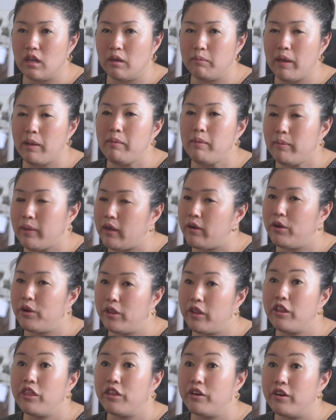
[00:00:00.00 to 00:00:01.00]
I'm in my
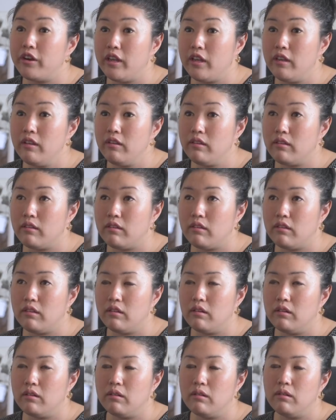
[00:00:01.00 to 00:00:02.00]
early 30s, and
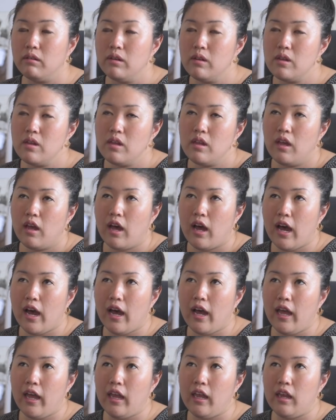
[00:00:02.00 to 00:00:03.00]
so
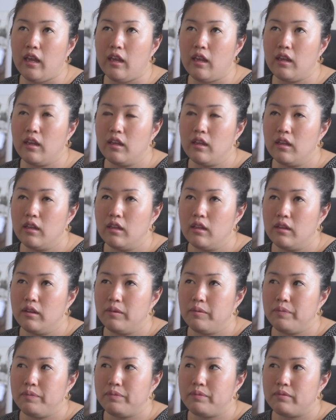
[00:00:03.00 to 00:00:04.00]
I
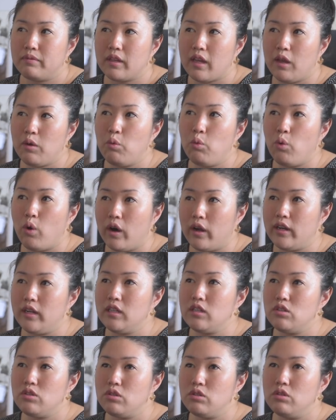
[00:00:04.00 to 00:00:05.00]

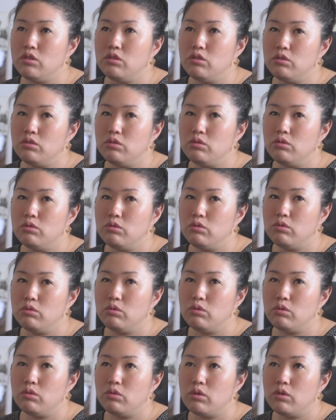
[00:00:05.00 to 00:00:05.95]
wanted to